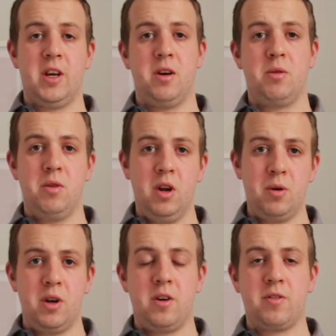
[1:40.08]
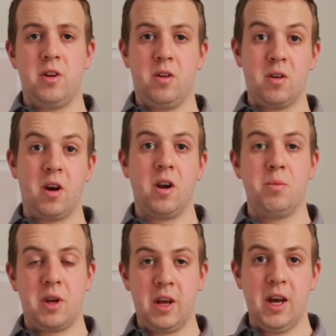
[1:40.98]
how lower lofts and longer
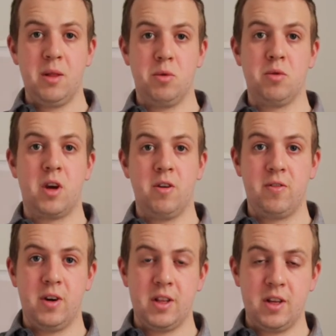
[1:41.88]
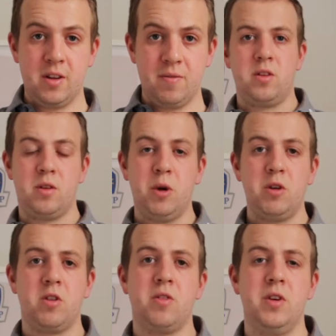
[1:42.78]
clubs can get the ball to go further. So
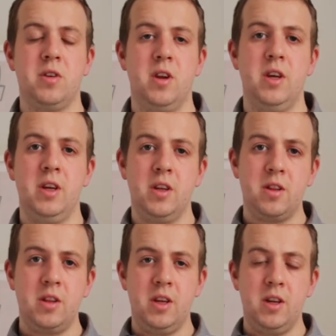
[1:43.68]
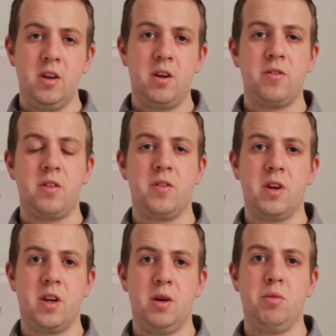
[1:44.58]
most obviously, the loft of the
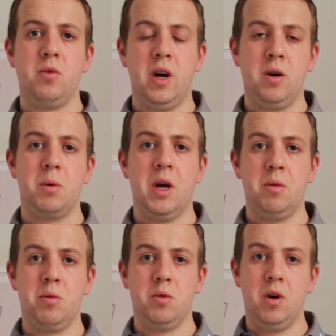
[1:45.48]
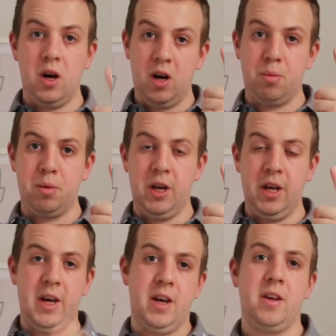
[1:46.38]
club will help get the ball up in the
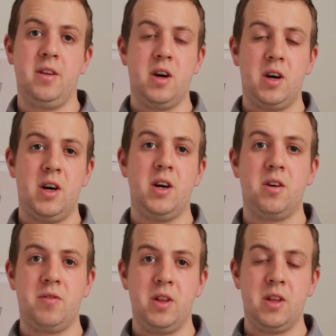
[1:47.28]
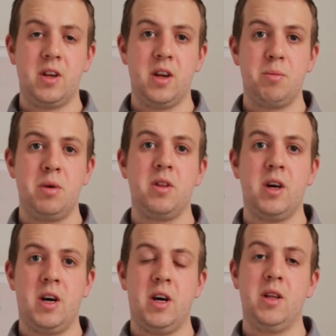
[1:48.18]
air. The higher lofted the club, the
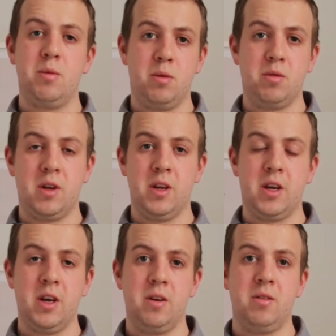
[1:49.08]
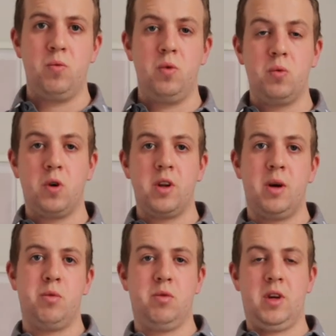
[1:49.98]
higher the ball's going to go. We want
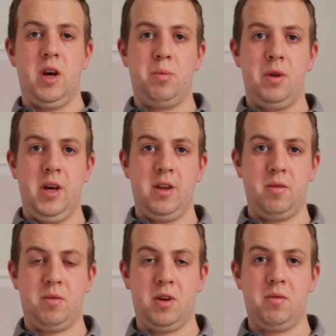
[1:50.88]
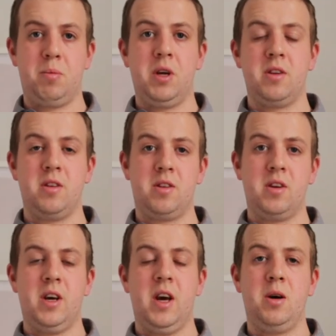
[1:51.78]
that ball to get up in the air sometimes because it's
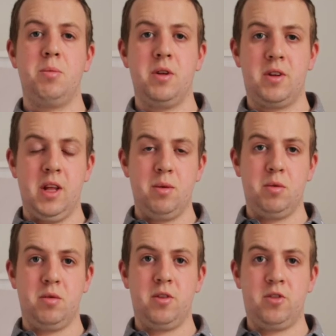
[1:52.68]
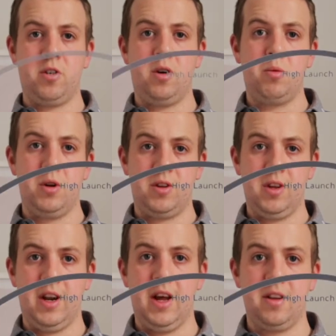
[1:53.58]
going to help us get the ball to stop once
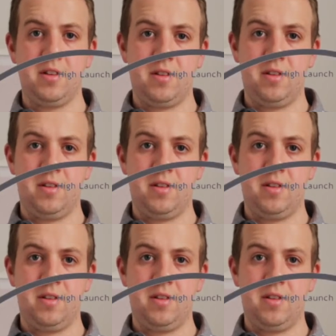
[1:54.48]
it lands.